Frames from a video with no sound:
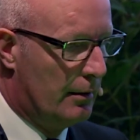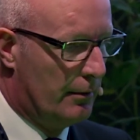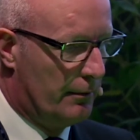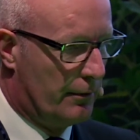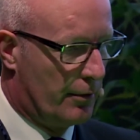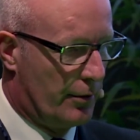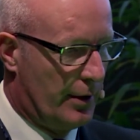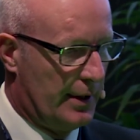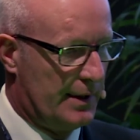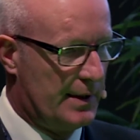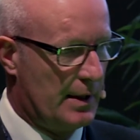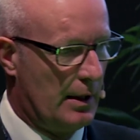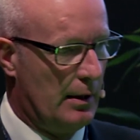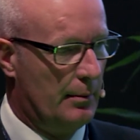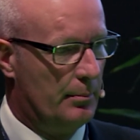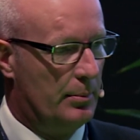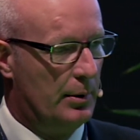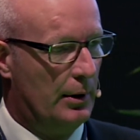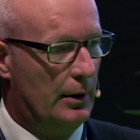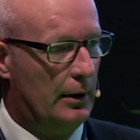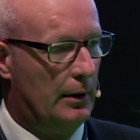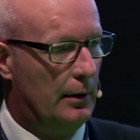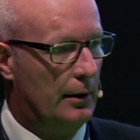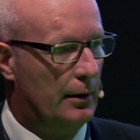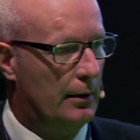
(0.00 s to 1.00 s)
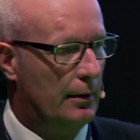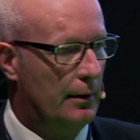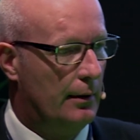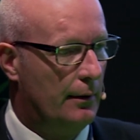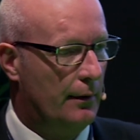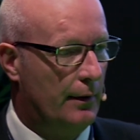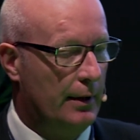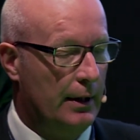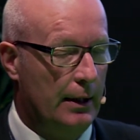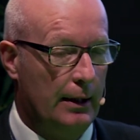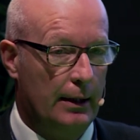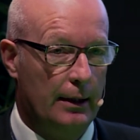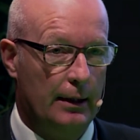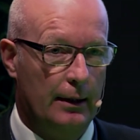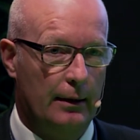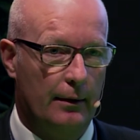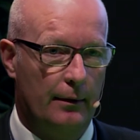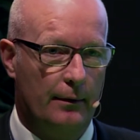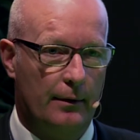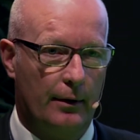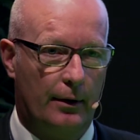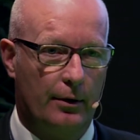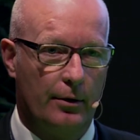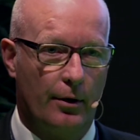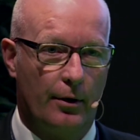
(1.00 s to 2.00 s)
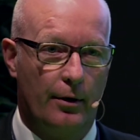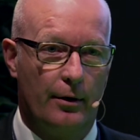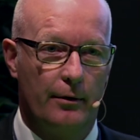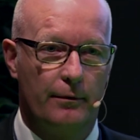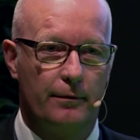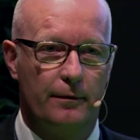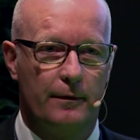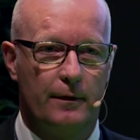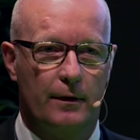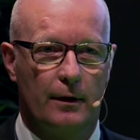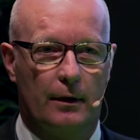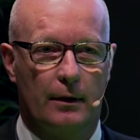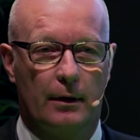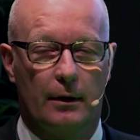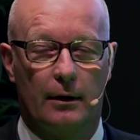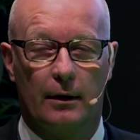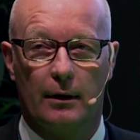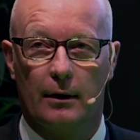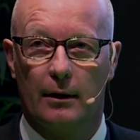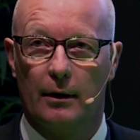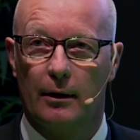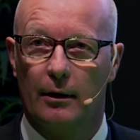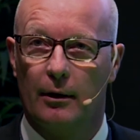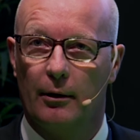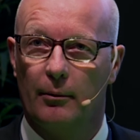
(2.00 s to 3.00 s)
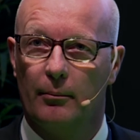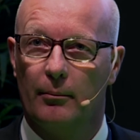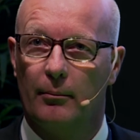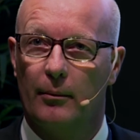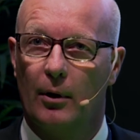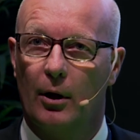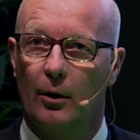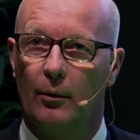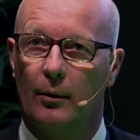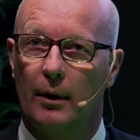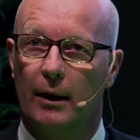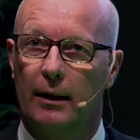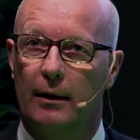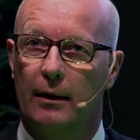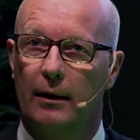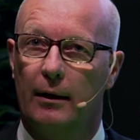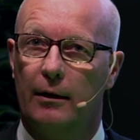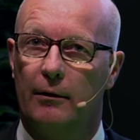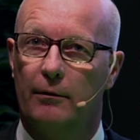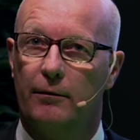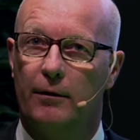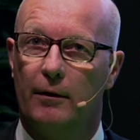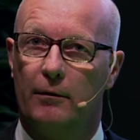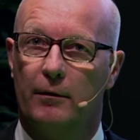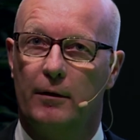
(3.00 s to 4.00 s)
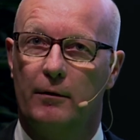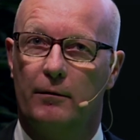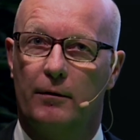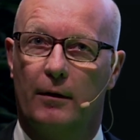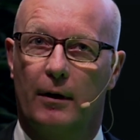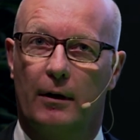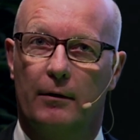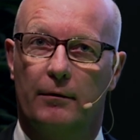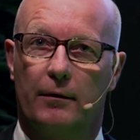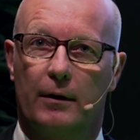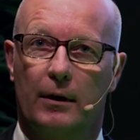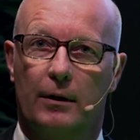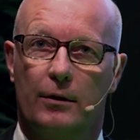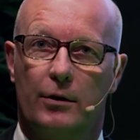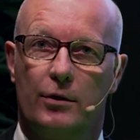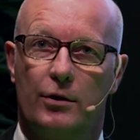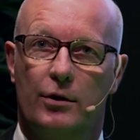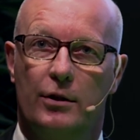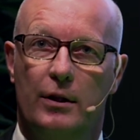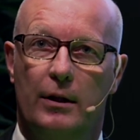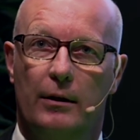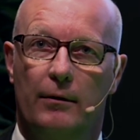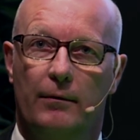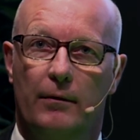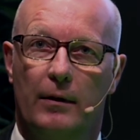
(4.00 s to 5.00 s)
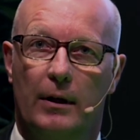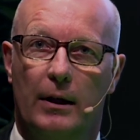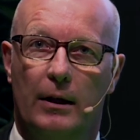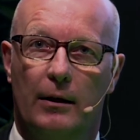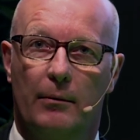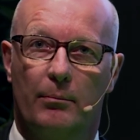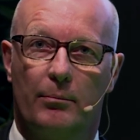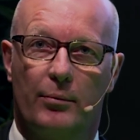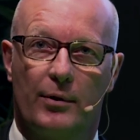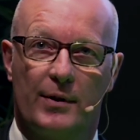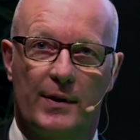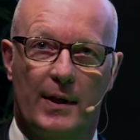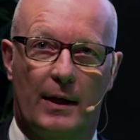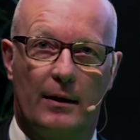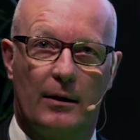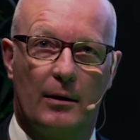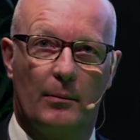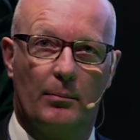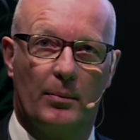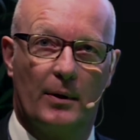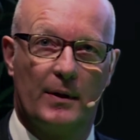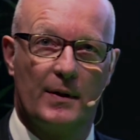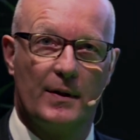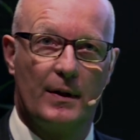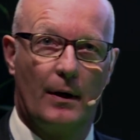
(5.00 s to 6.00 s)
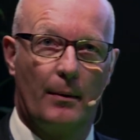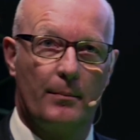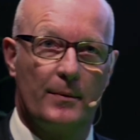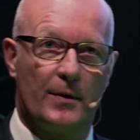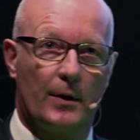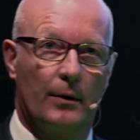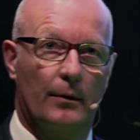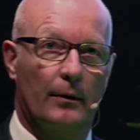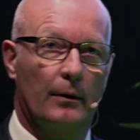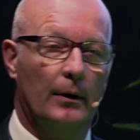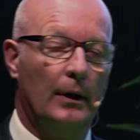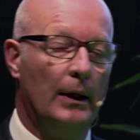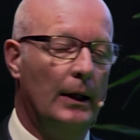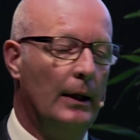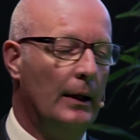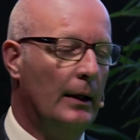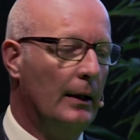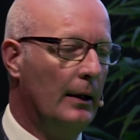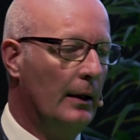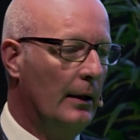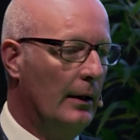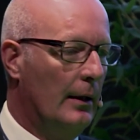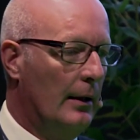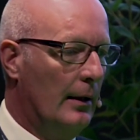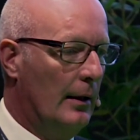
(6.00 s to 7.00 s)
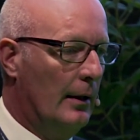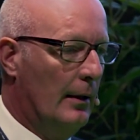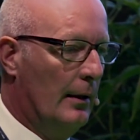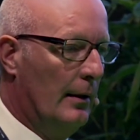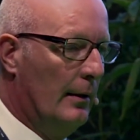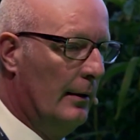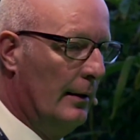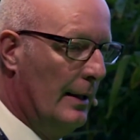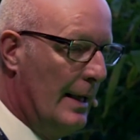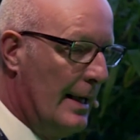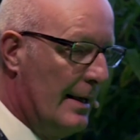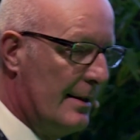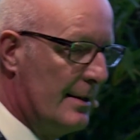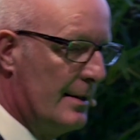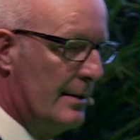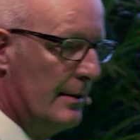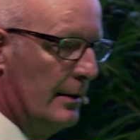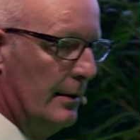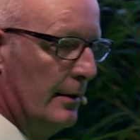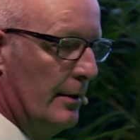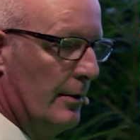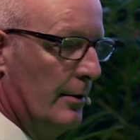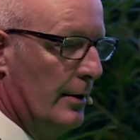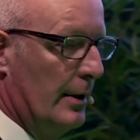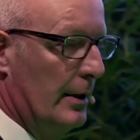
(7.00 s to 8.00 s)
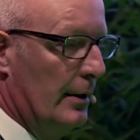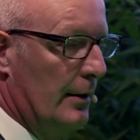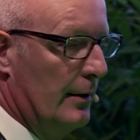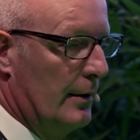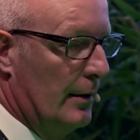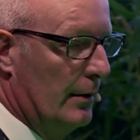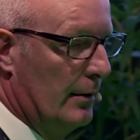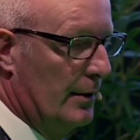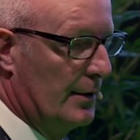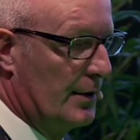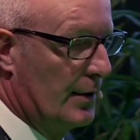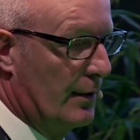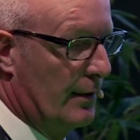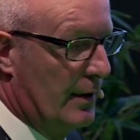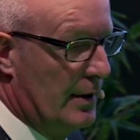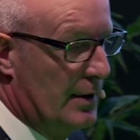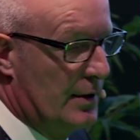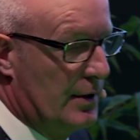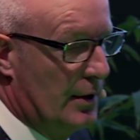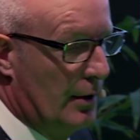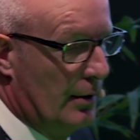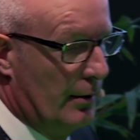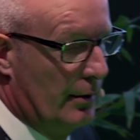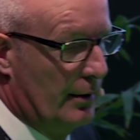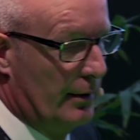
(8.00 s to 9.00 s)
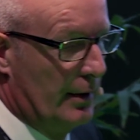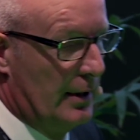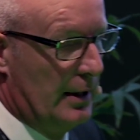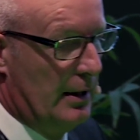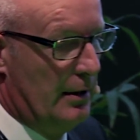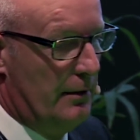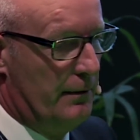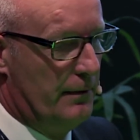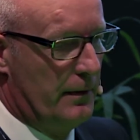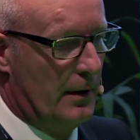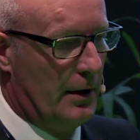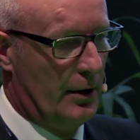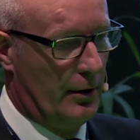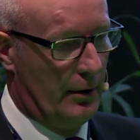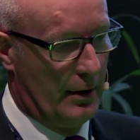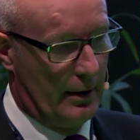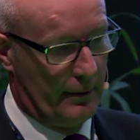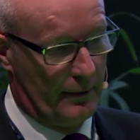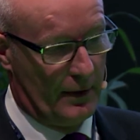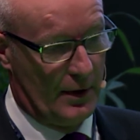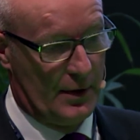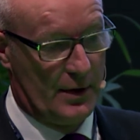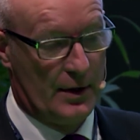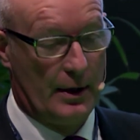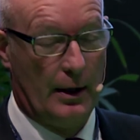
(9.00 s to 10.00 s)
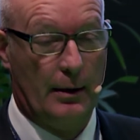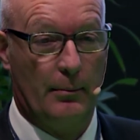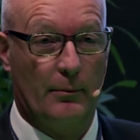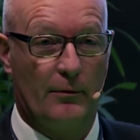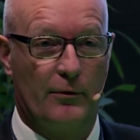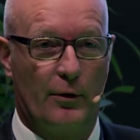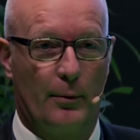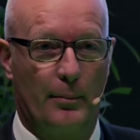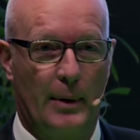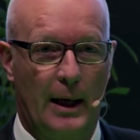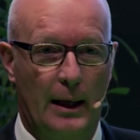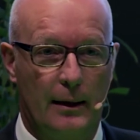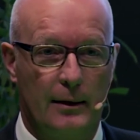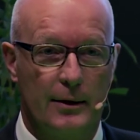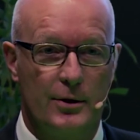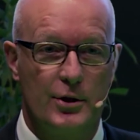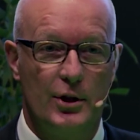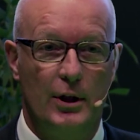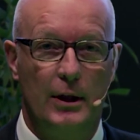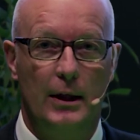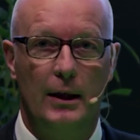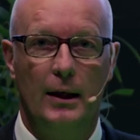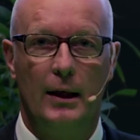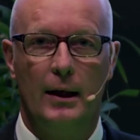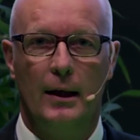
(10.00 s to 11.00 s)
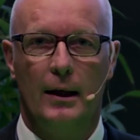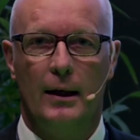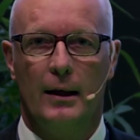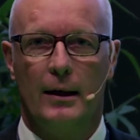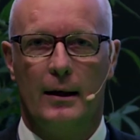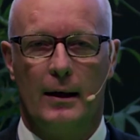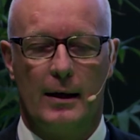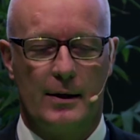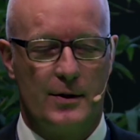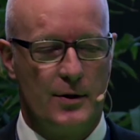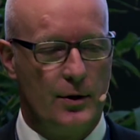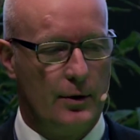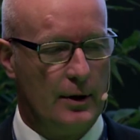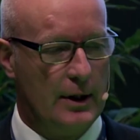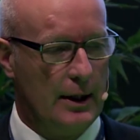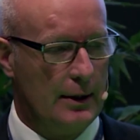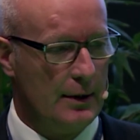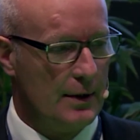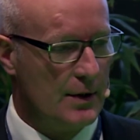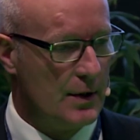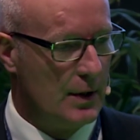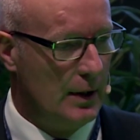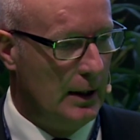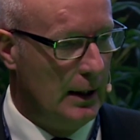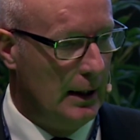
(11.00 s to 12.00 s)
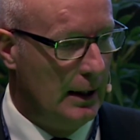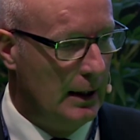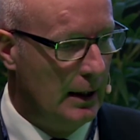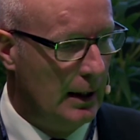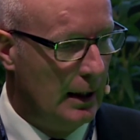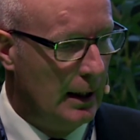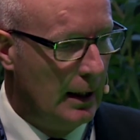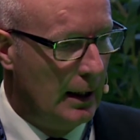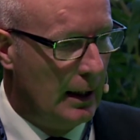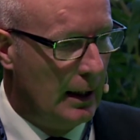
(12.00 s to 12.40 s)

for example, the, the curved uh, um, OLED 55-inch TV presented by Samsung uh, last year and also this year on the IFA. You have the same from LG, as you can see.